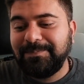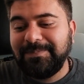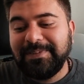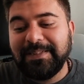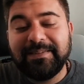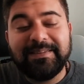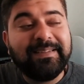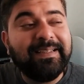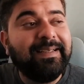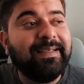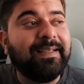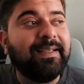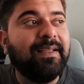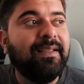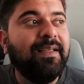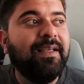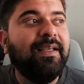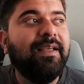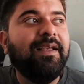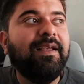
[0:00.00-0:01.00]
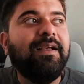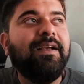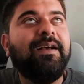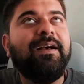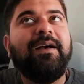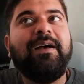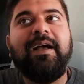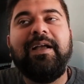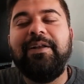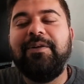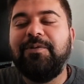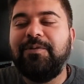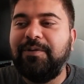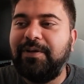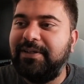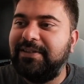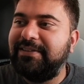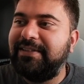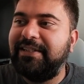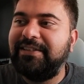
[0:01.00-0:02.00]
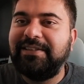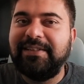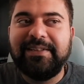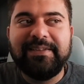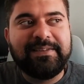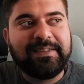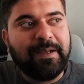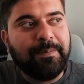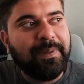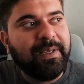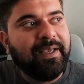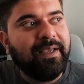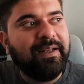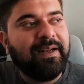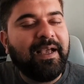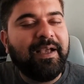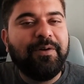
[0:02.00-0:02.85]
See, I know a recession is coming in.